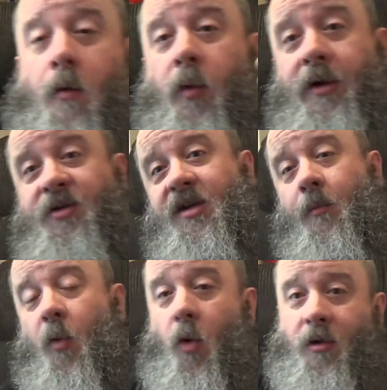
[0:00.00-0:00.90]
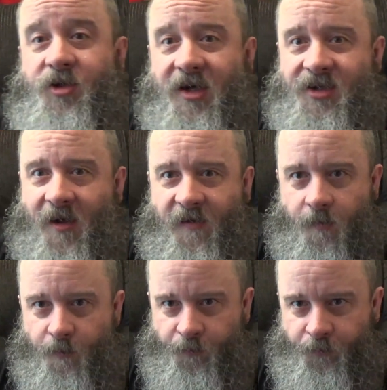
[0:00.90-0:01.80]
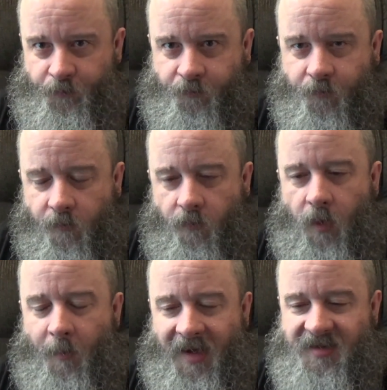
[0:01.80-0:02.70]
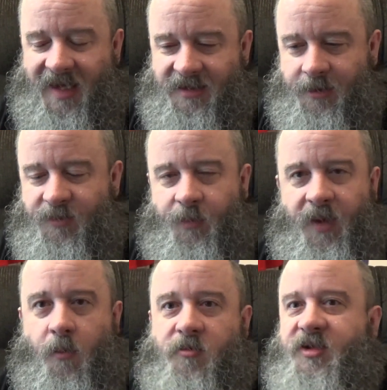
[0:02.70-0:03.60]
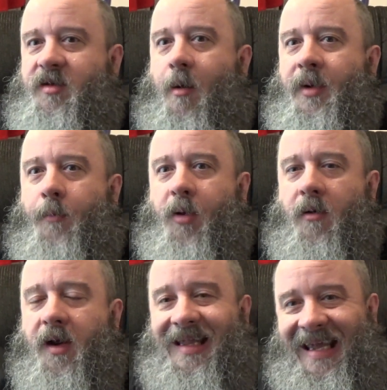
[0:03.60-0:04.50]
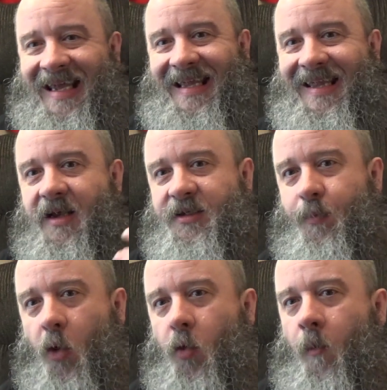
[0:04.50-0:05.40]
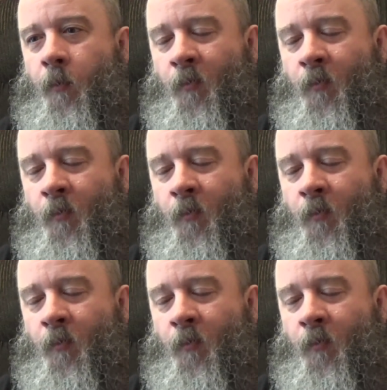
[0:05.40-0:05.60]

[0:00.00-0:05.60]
reduce the number of water chestnuts because that seems to be the most dominant product in this bowl.